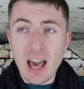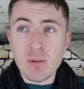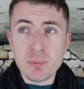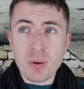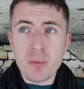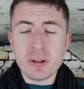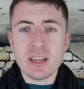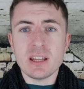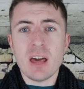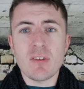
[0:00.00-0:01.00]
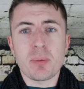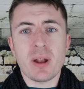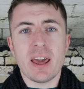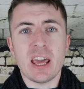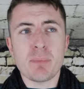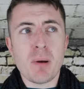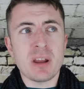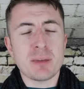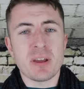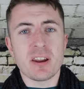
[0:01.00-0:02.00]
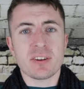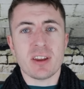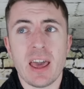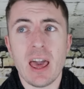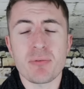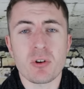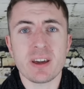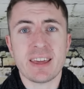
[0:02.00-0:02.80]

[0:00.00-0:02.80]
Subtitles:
and will probably never play a Premier League minute ever